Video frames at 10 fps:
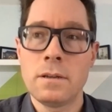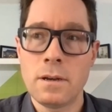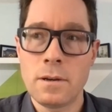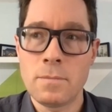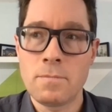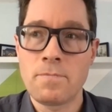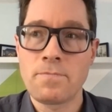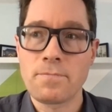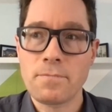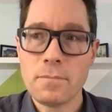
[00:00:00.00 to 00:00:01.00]
um,
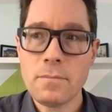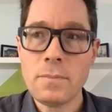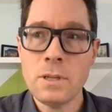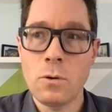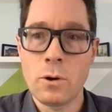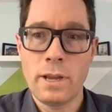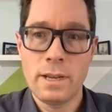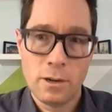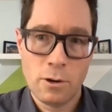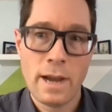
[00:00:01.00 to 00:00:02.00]
or
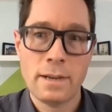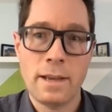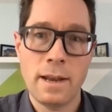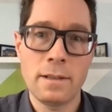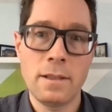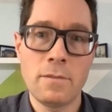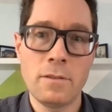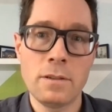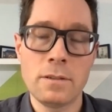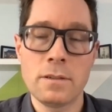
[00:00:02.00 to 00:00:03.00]
incorrect heading
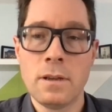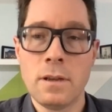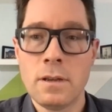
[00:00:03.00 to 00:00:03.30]
levels.